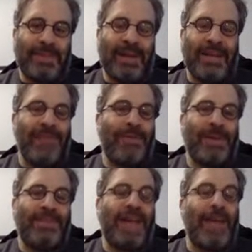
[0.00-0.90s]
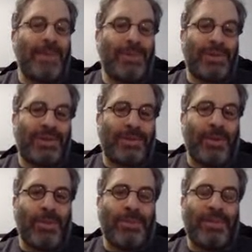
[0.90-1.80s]
everybody's happy with at the
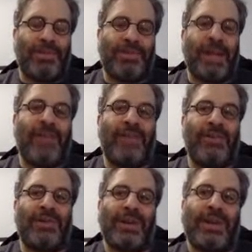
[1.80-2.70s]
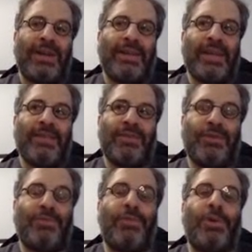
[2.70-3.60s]
moment, because now they're
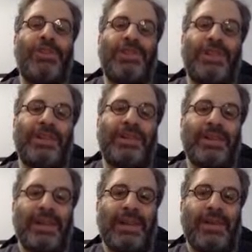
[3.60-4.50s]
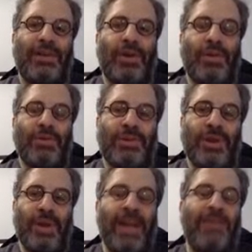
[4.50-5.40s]
forcing
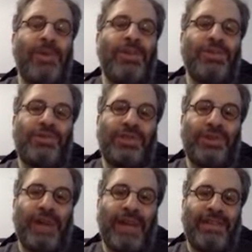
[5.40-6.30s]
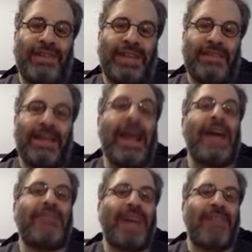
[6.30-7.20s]
anyone using their headset to
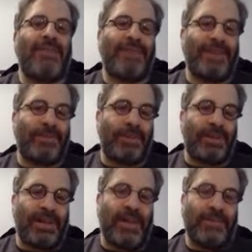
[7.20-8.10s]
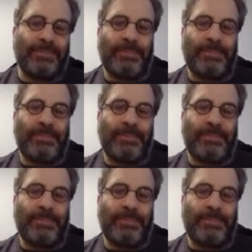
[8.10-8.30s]
have a Facebook account.